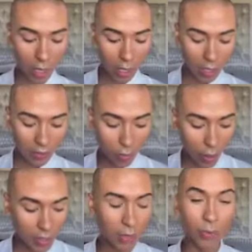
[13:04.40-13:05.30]
to,
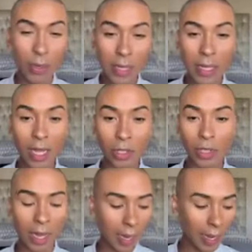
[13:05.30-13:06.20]
if you want a
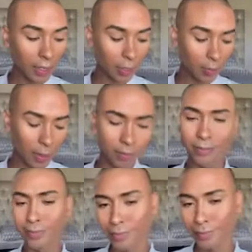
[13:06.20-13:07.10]
really natural highlight
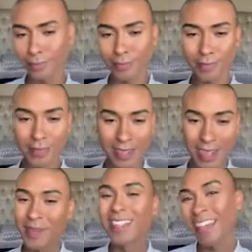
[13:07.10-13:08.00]
look, but
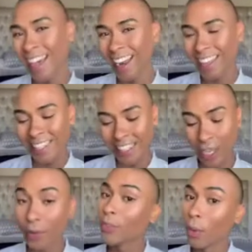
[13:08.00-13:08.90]
I mean, it's
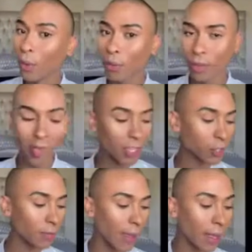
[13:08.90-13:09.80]
highlight, let's go
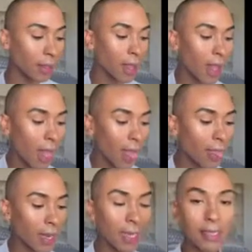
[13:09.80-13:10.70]
the extra mile.
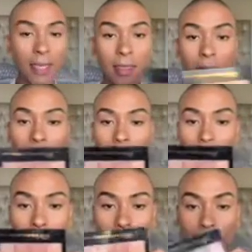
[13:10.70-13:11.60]
Then I take
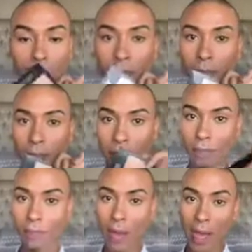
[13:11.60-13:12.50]
the
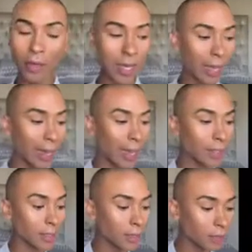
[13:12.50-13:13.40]
powder
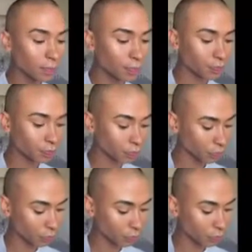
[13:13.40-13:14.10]
highlighter.